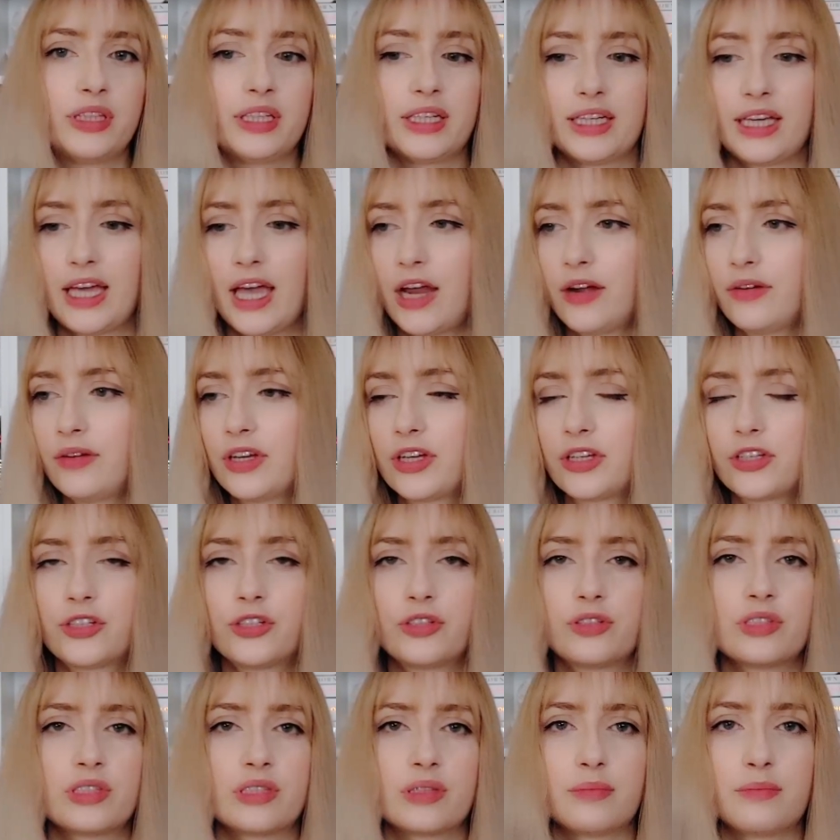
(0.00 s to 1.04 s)
The
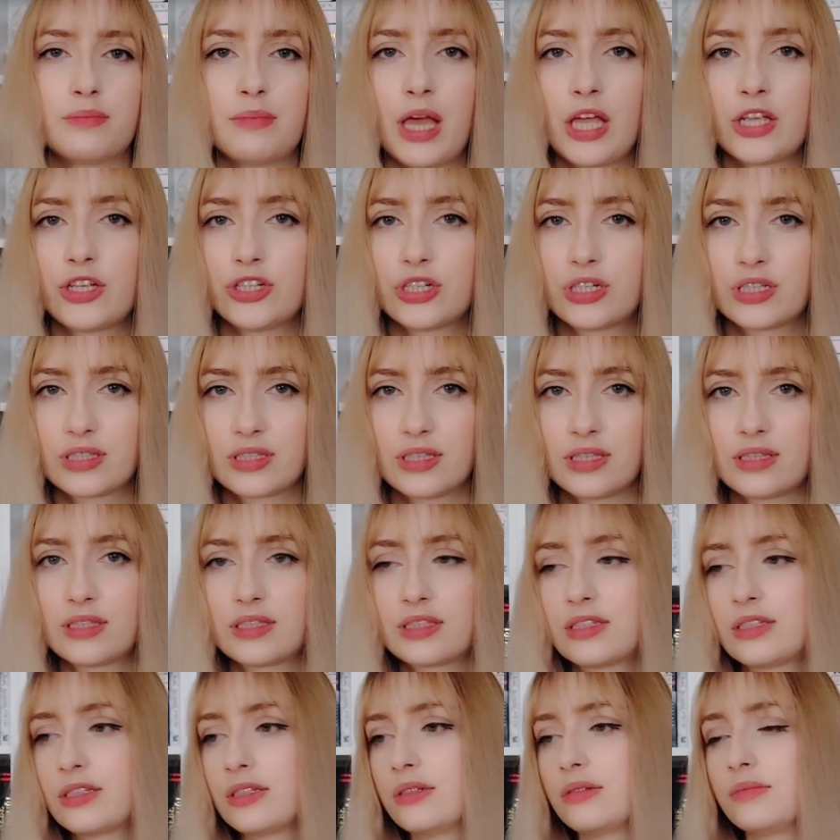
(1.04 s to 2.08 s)
characters, the magic
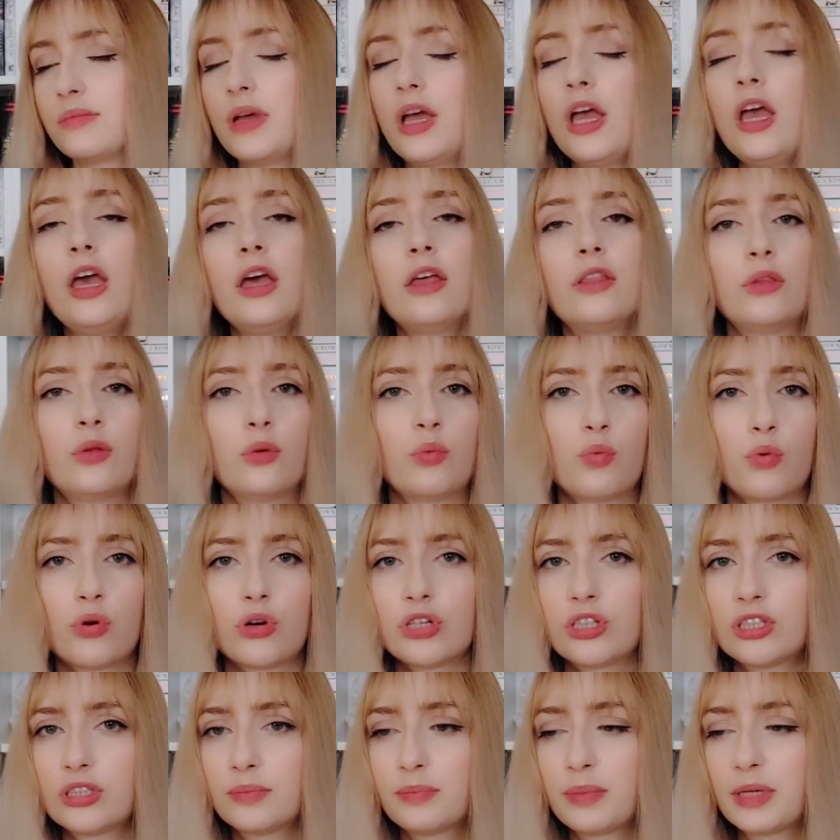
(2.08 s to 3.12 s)
system, the
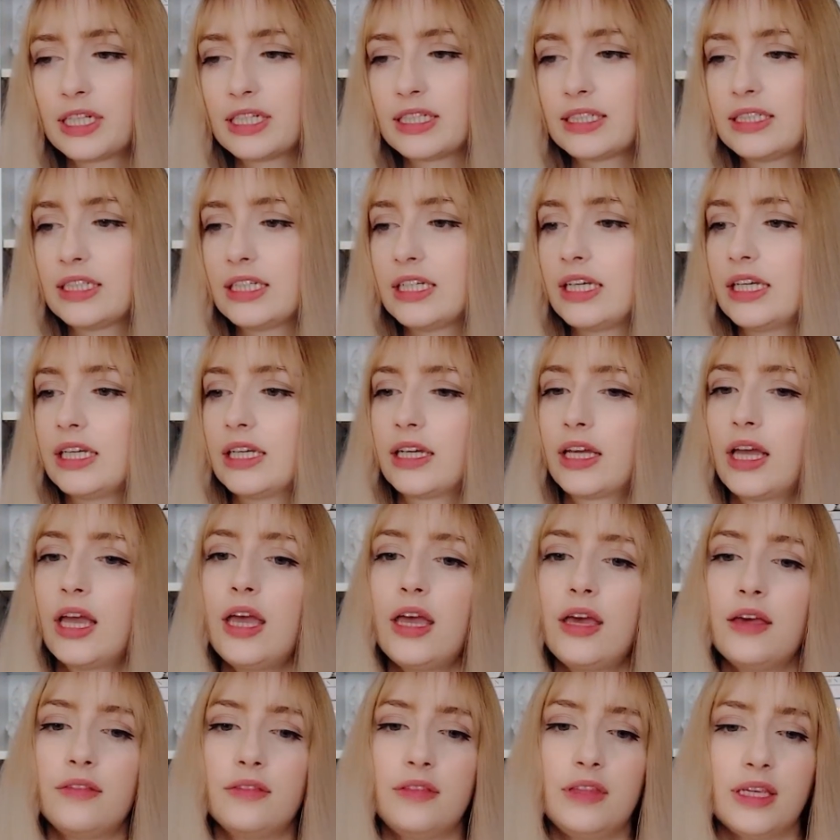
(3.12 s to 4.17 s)
world building,
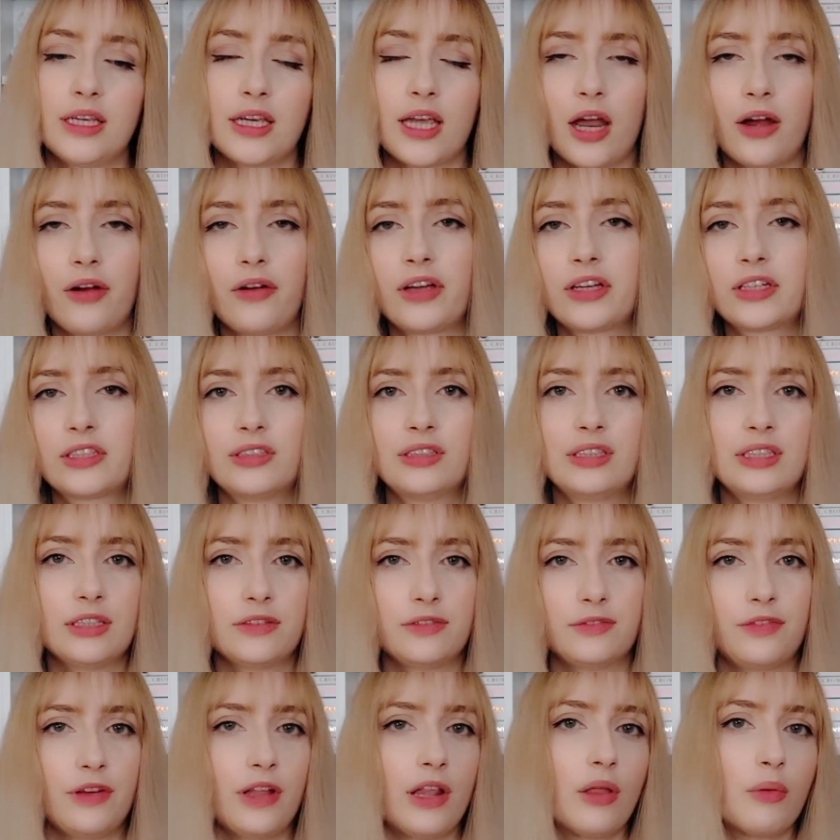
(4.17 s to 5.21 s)
the character
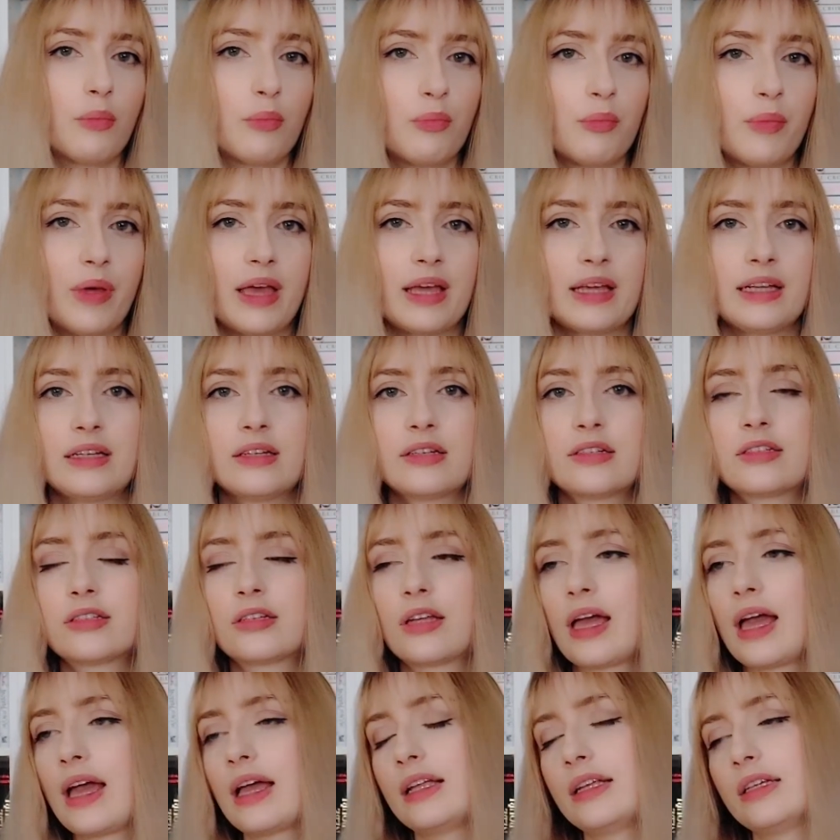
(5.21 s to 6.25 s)
development,
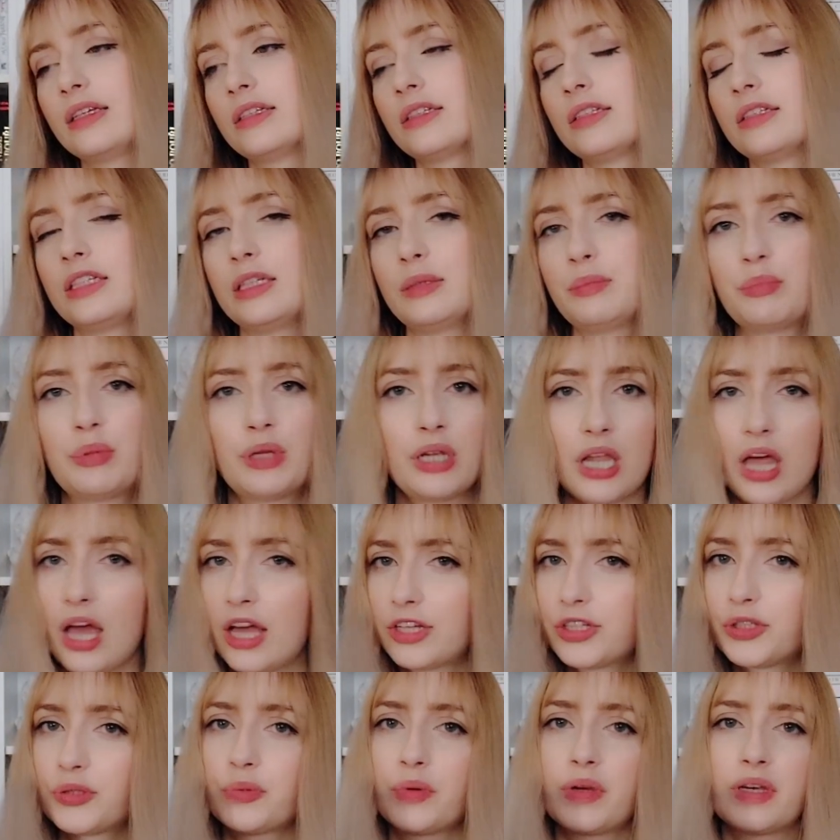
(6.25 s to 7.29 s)
and the
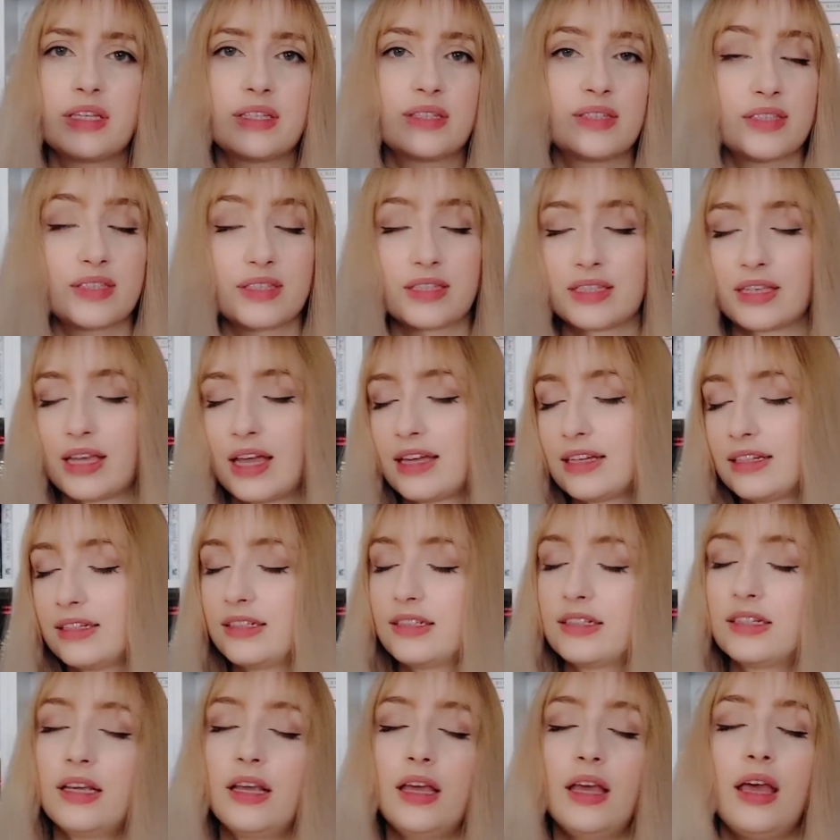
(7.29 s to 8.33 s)
plot twists,
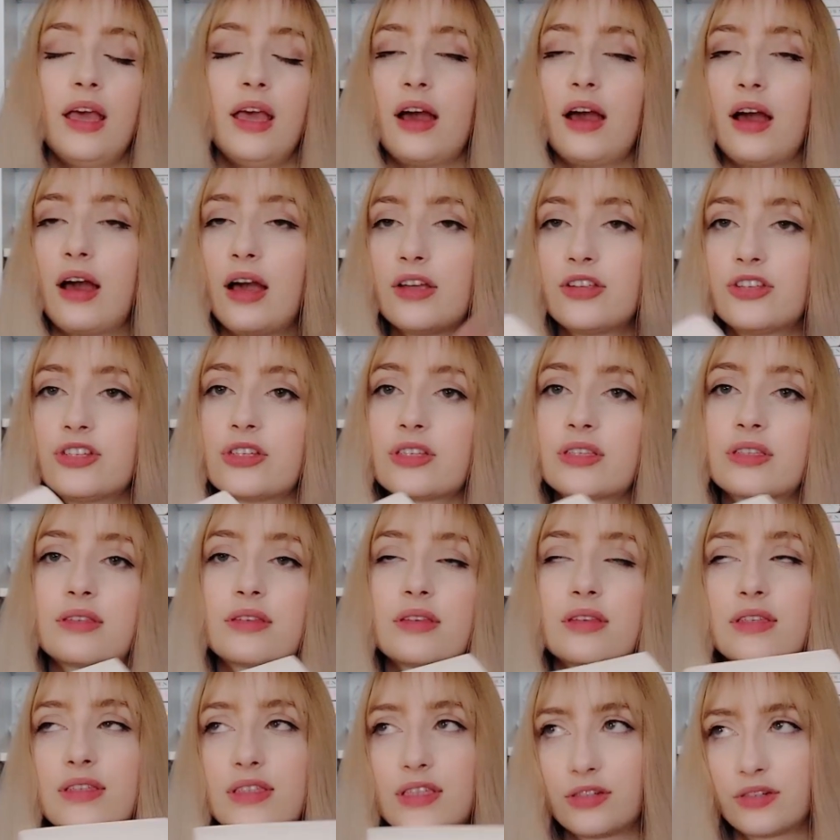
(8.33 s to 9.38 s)
and I
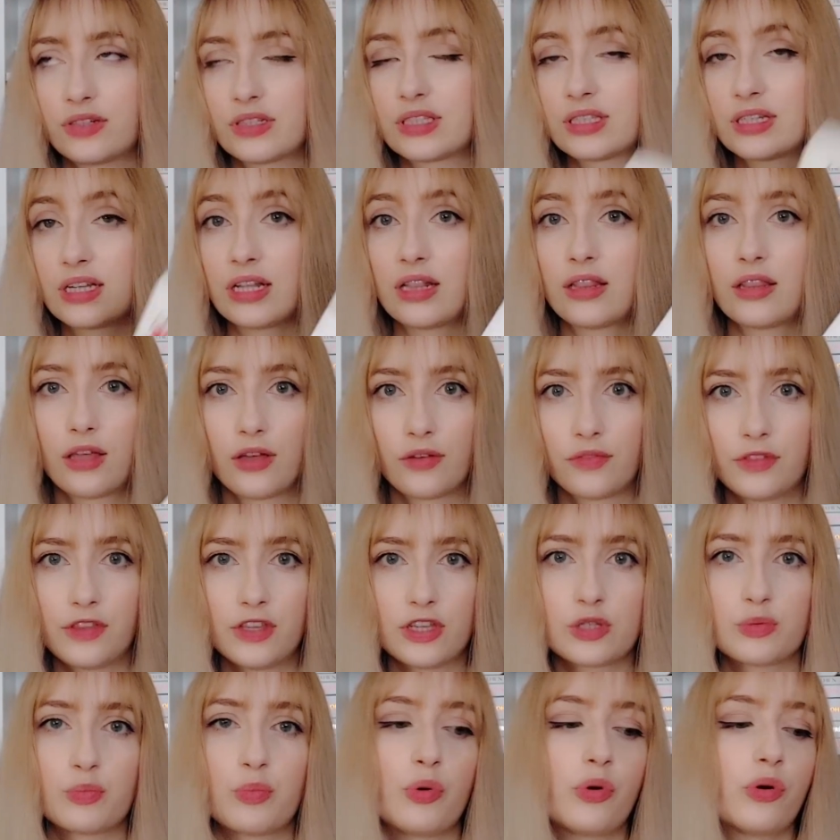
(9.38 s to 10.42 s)
just seriously love
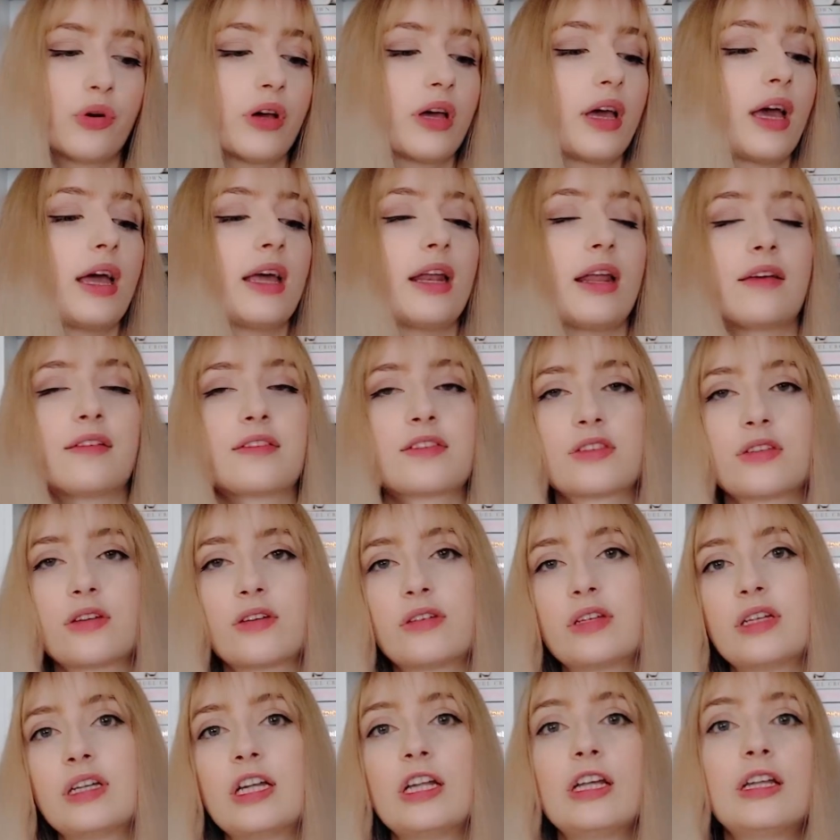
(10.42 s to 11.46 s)
this book, and I
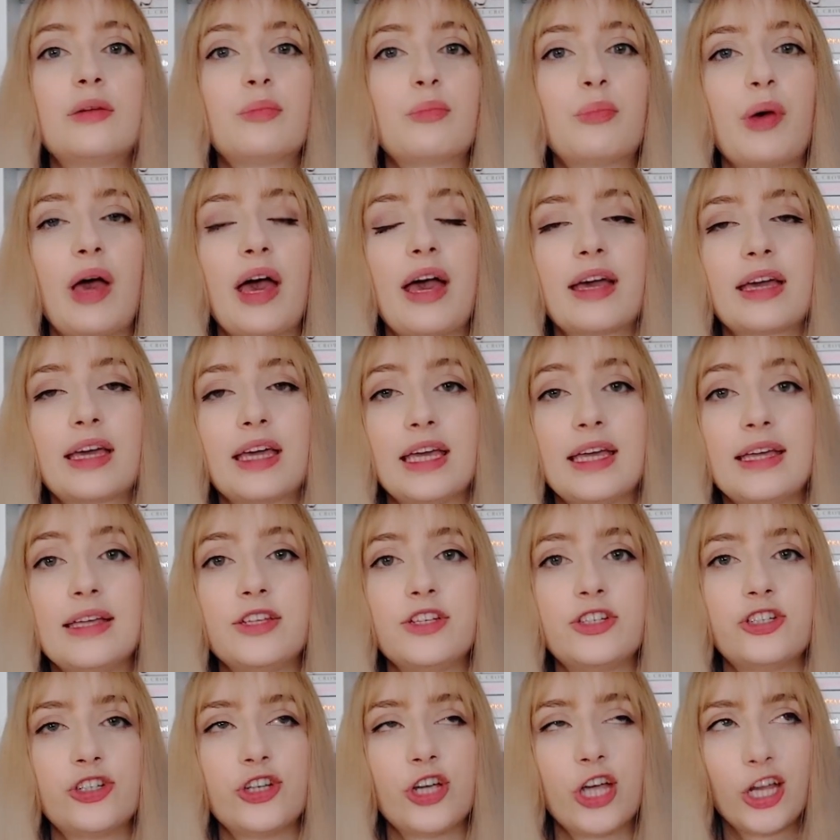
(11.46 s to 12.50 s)
started it back
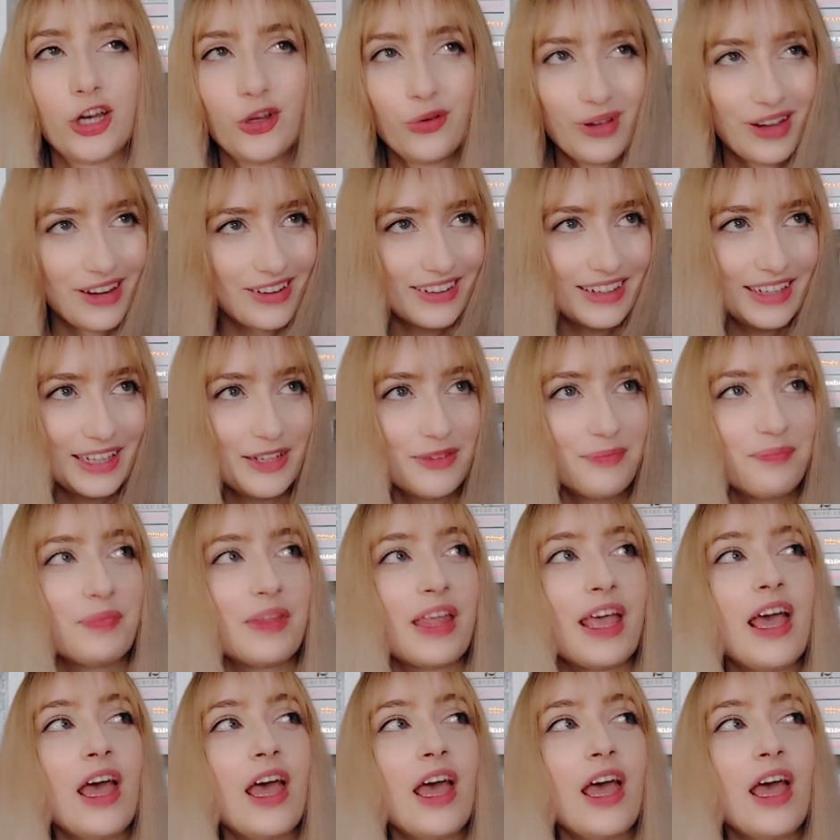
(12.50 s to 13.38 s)
in January,